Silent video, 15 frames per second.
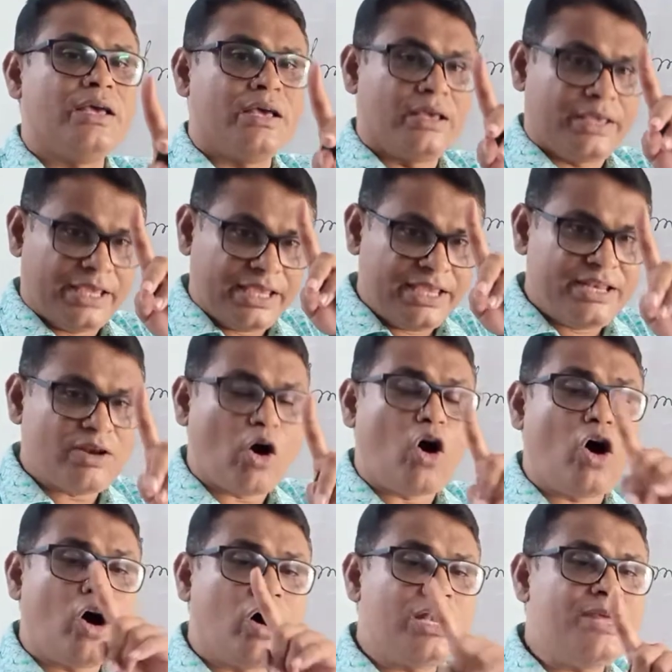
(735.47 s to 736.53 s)
In
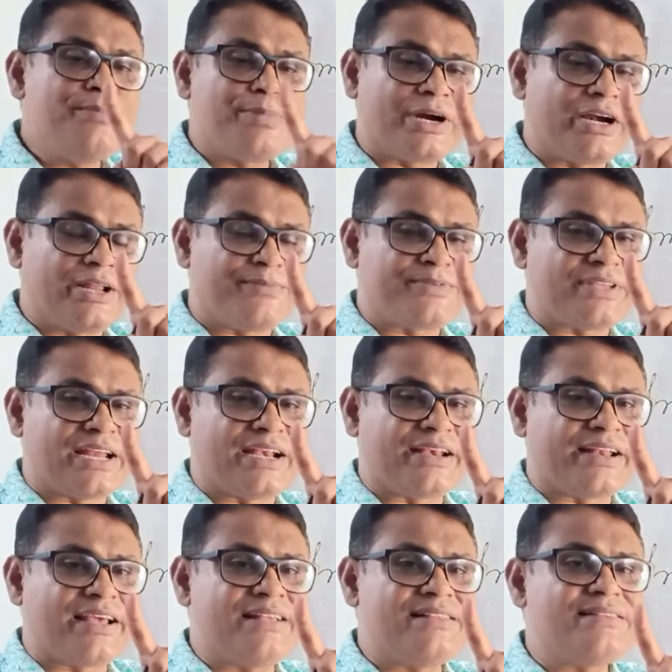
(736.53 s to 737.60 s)
all imperative
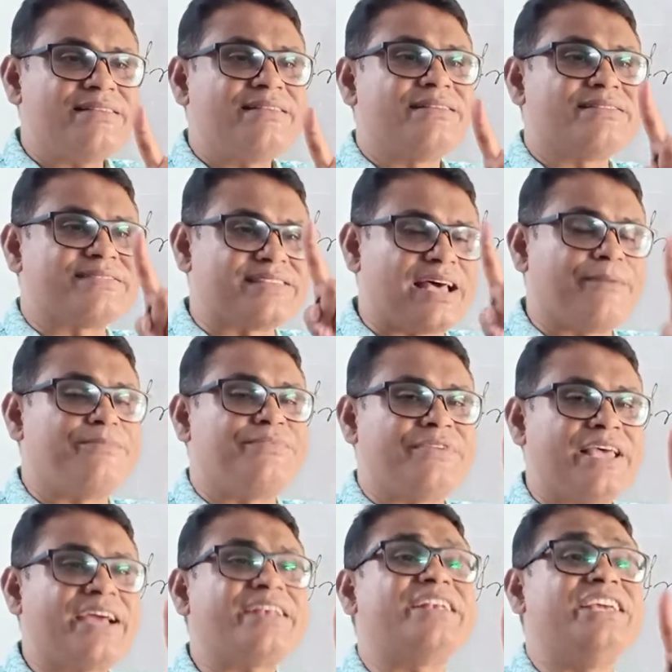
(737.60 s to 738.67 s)
sentence,
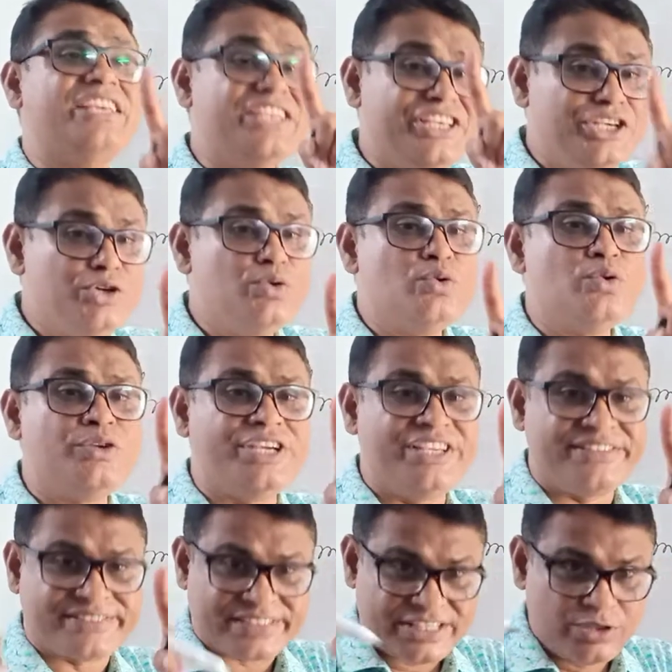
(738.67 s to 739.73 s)
subject you
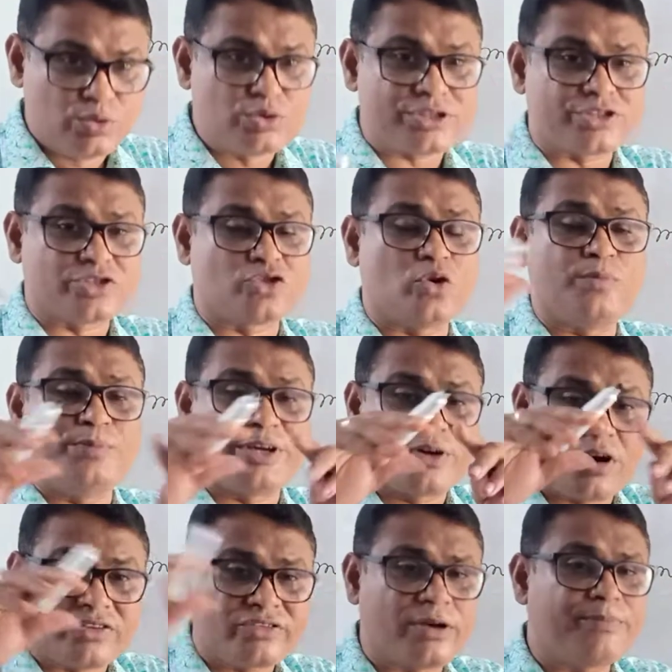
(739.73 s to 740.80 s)
is used, so
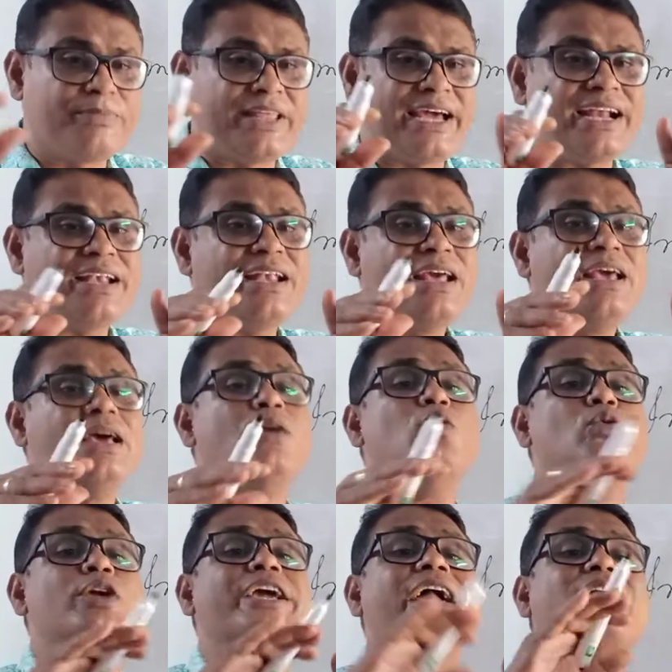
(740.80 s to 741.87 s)
because of that
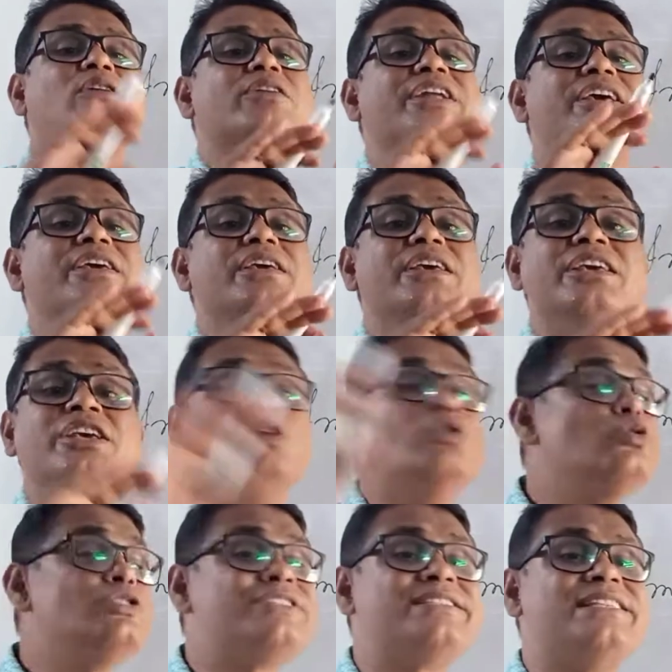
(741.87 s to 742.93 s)
we cannot
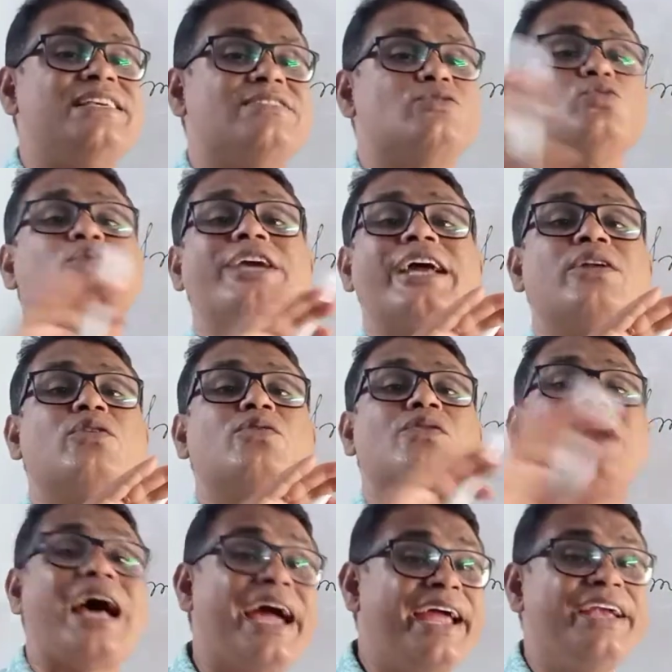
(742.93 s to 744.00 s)
use this, we cannot
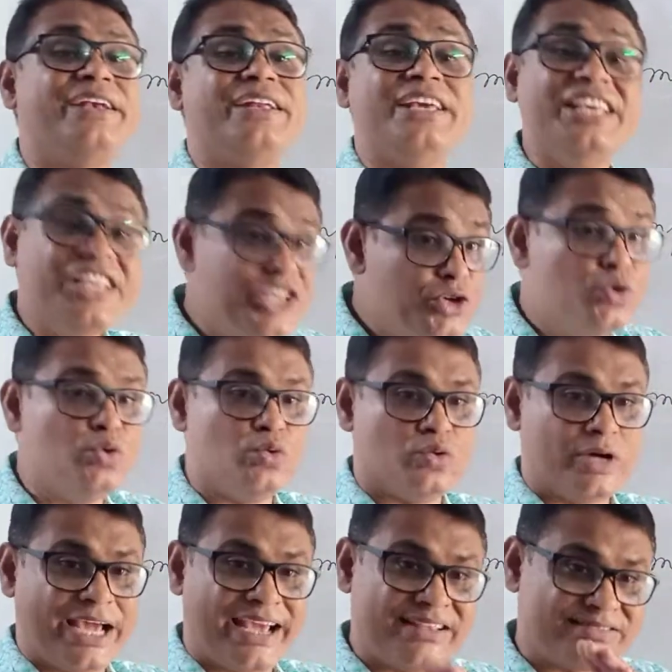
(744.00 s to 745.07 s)
write you
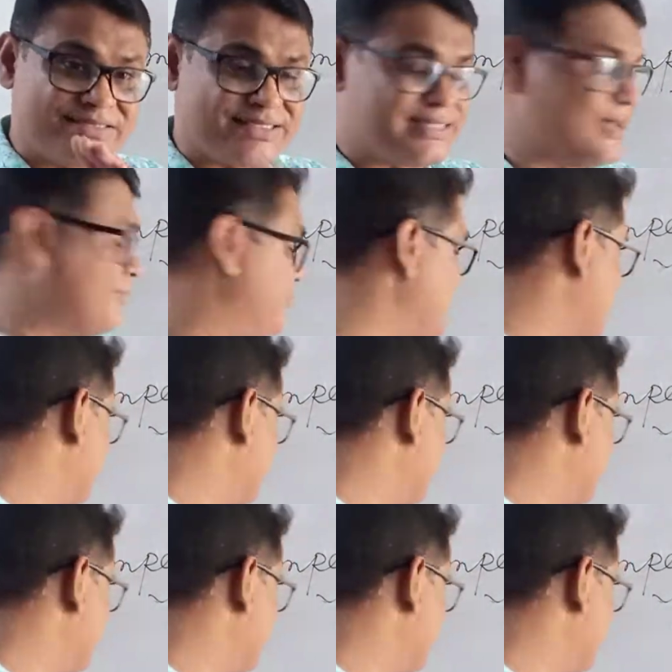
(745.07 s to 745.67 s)
as subject.